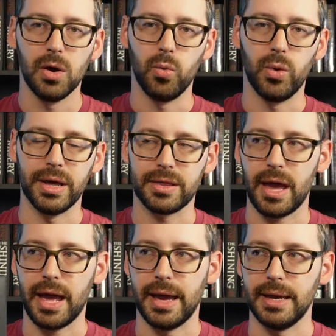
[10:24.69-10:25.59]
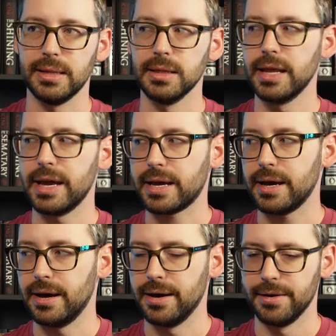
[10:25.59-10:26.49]
with a
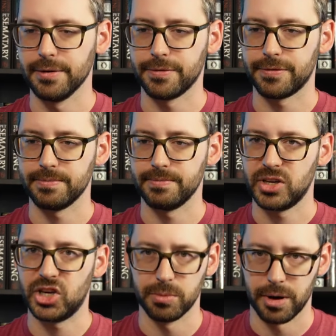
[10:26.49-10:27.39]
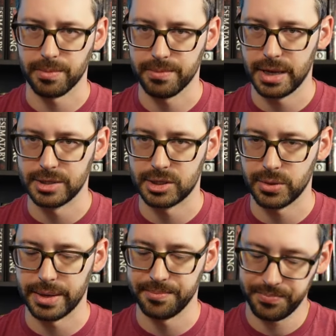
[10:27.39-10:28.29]
lick of humor into
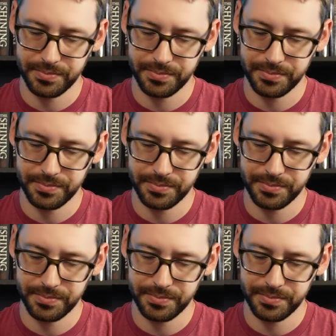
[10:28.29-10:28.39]
it.